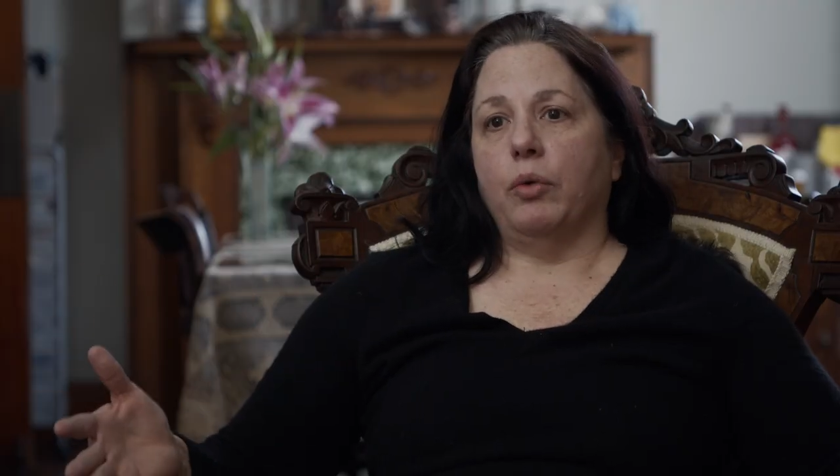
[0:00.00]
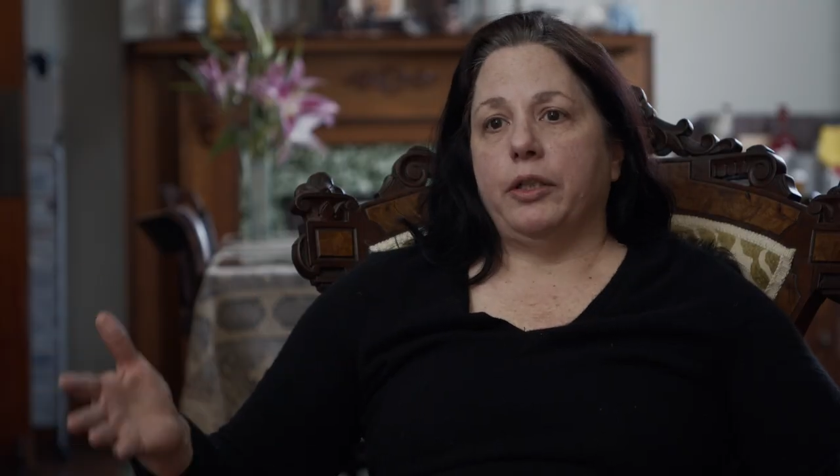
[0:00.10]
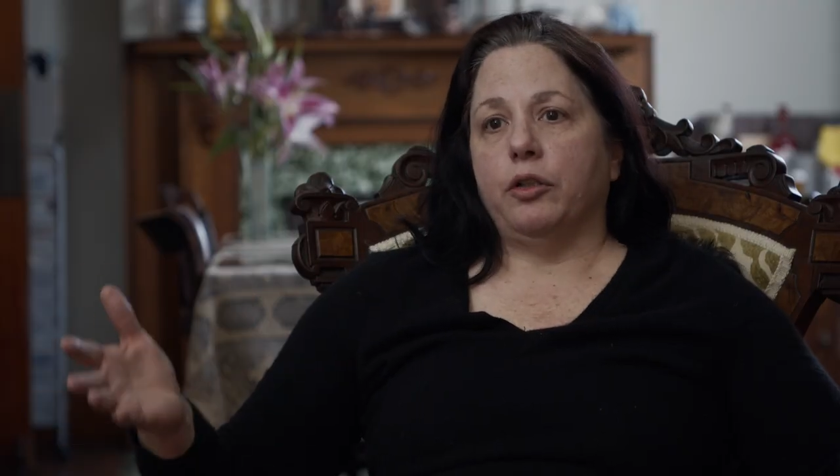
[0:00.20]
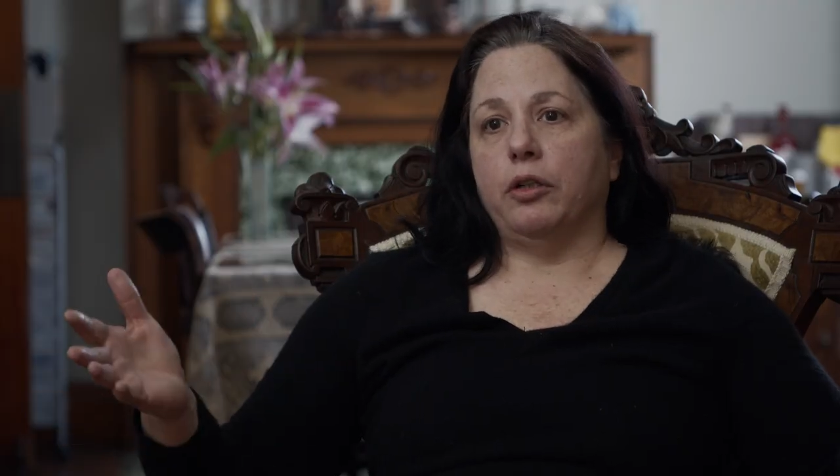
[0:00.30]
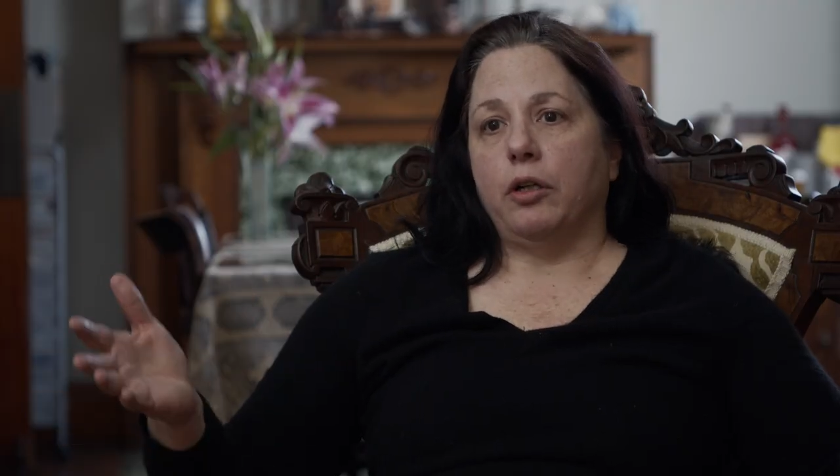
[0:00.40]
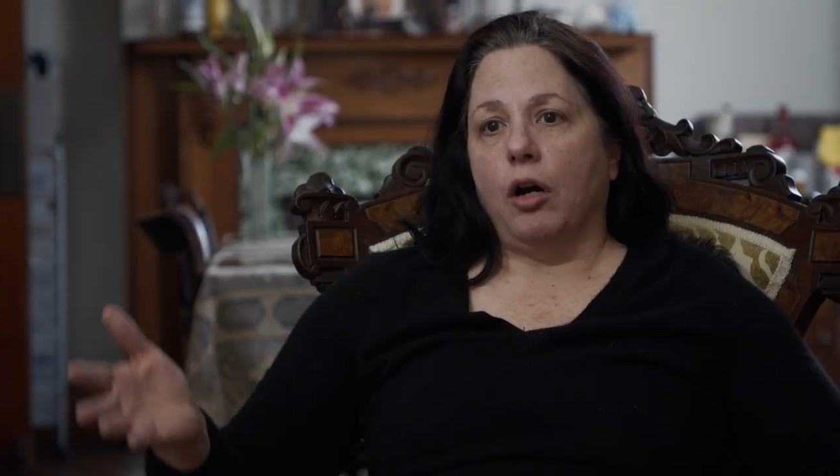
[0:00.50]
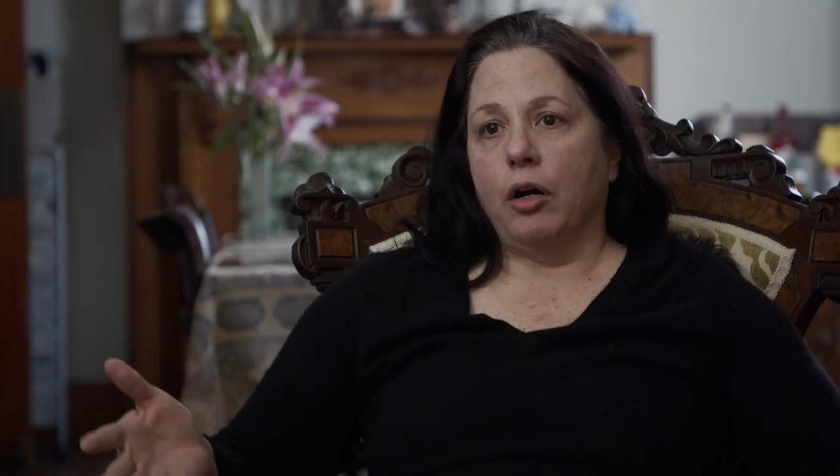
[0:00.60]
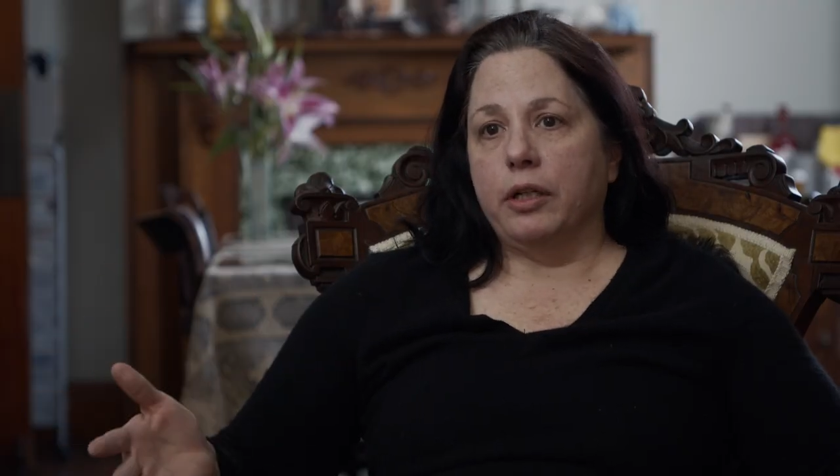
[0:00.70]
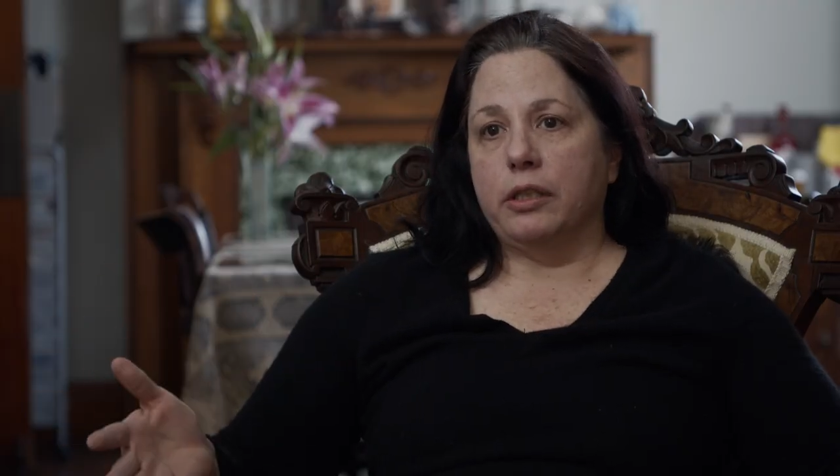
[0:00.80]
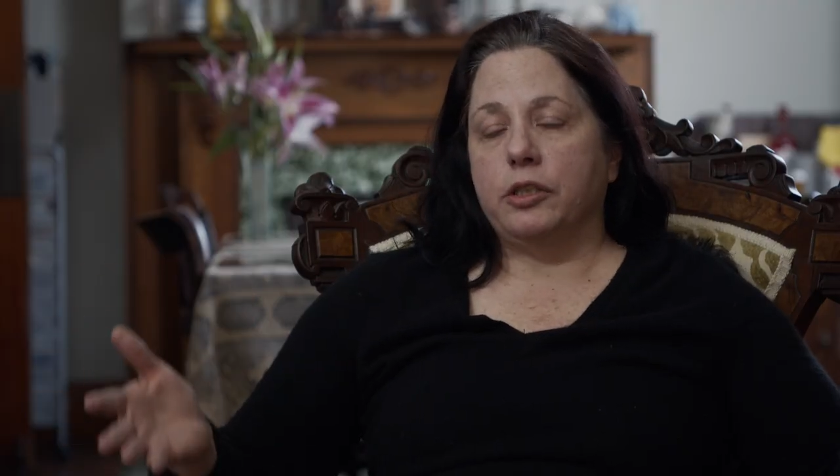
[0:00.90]
When you're an
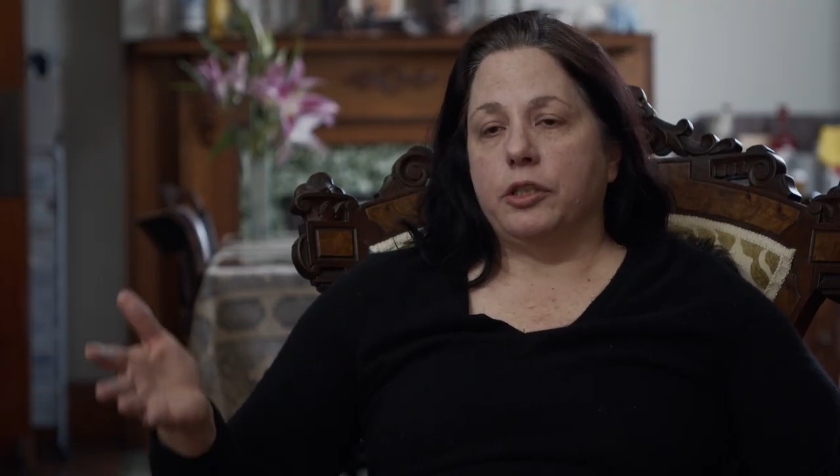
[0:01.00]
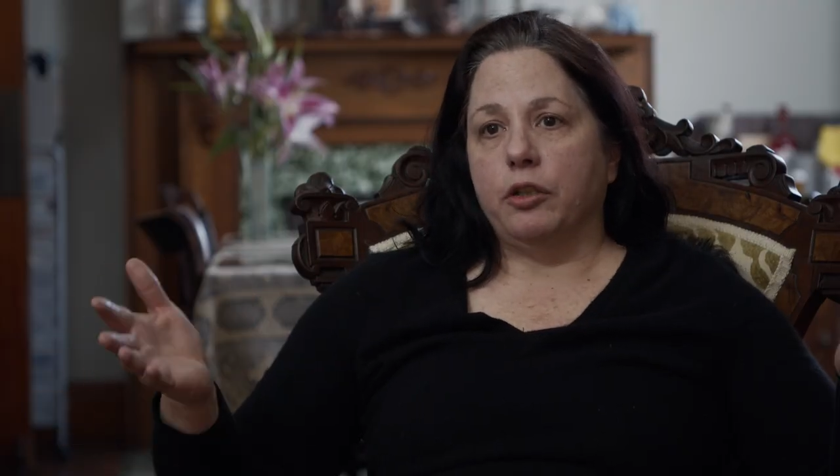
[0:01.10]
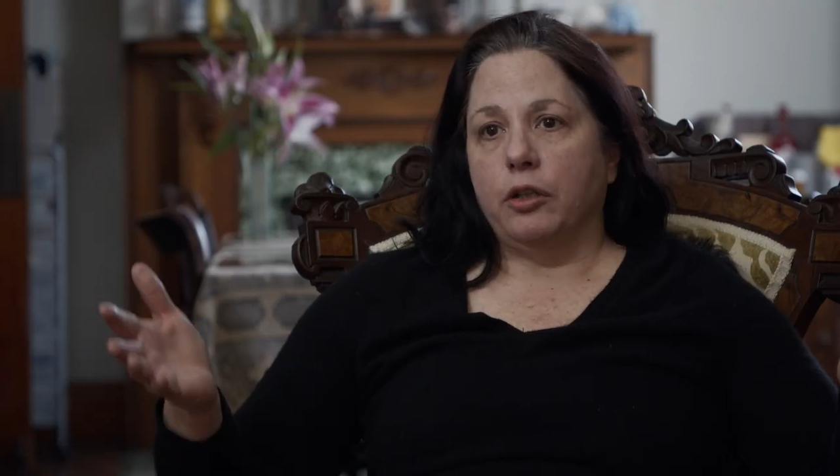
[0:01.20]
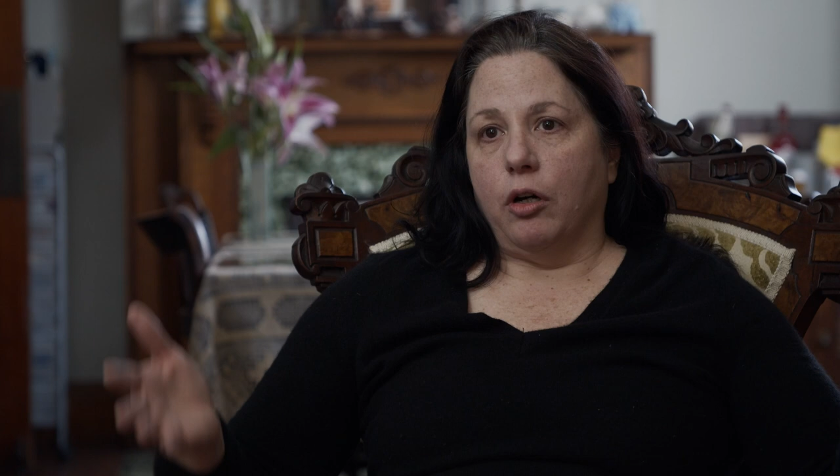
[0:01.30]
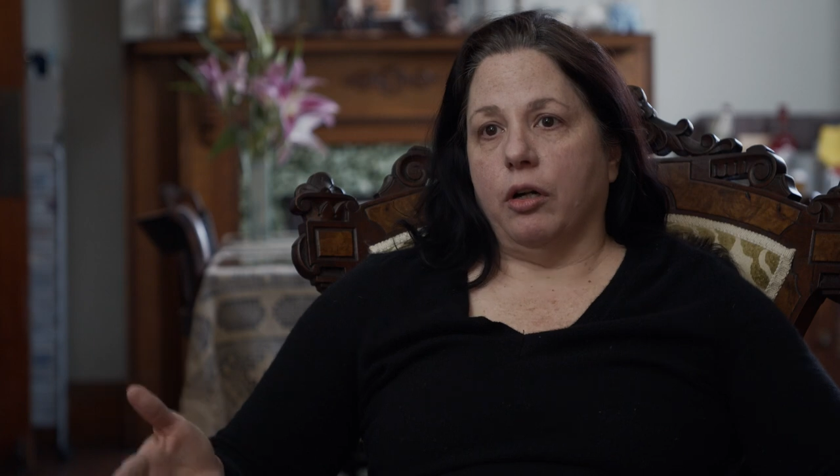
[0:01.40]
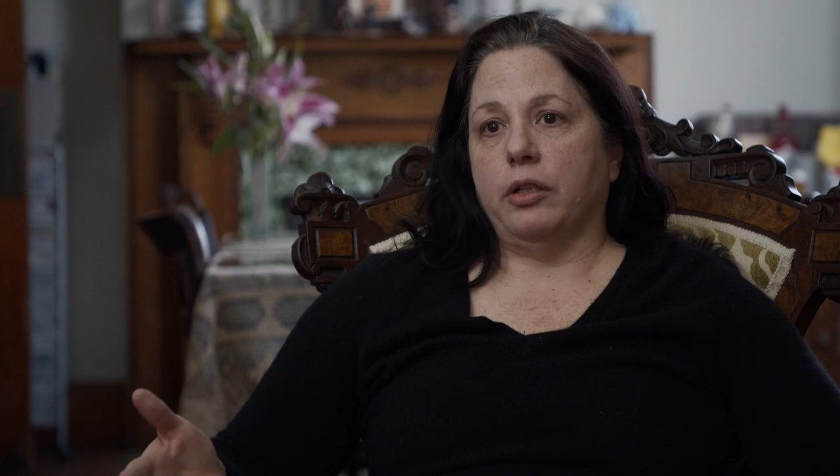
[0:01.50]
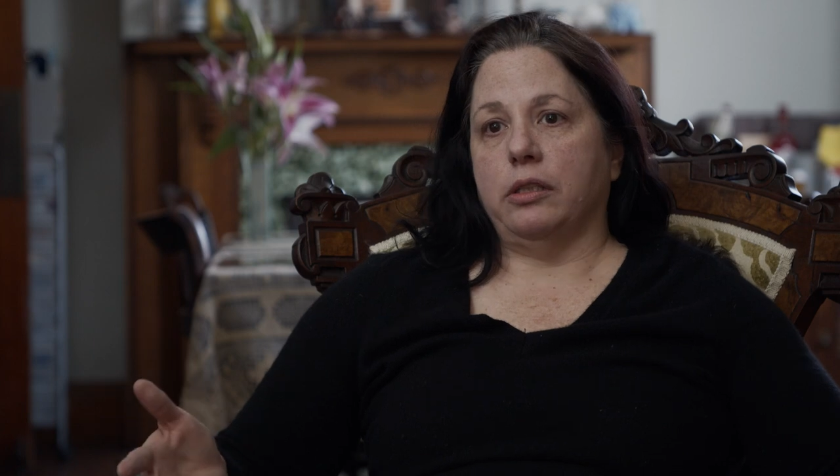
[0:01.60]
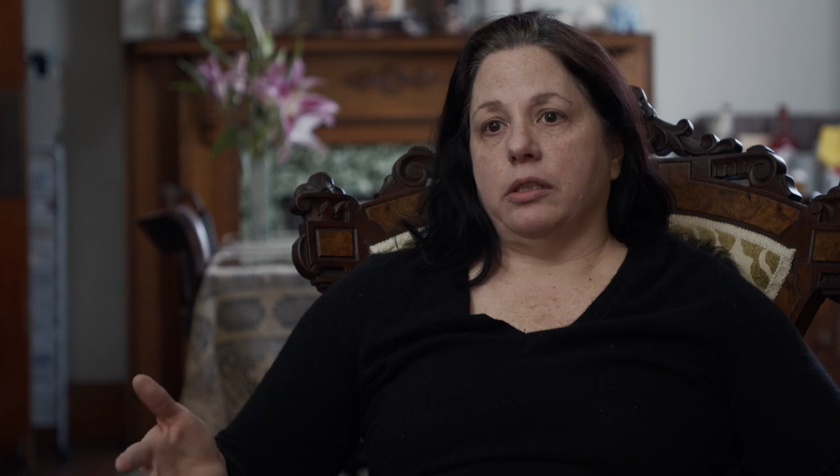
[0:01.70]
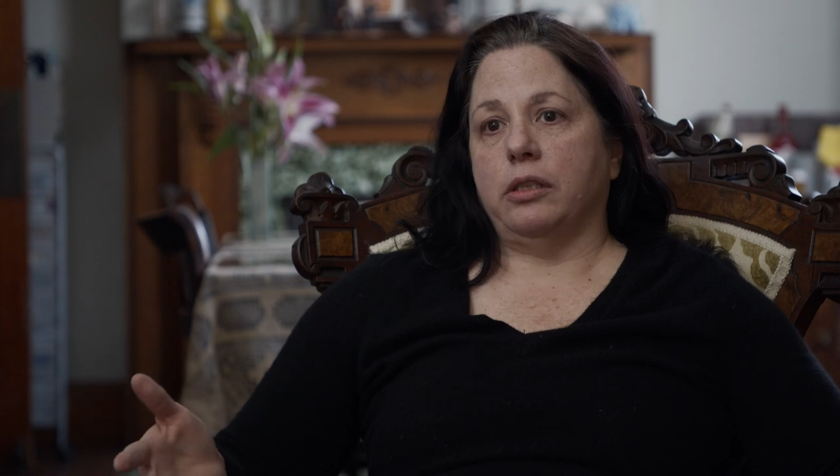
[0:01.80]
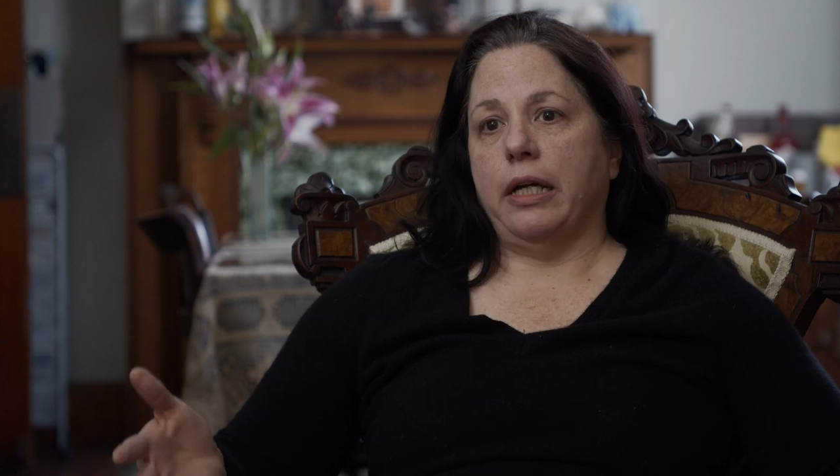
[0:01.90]
artist, you're an artist,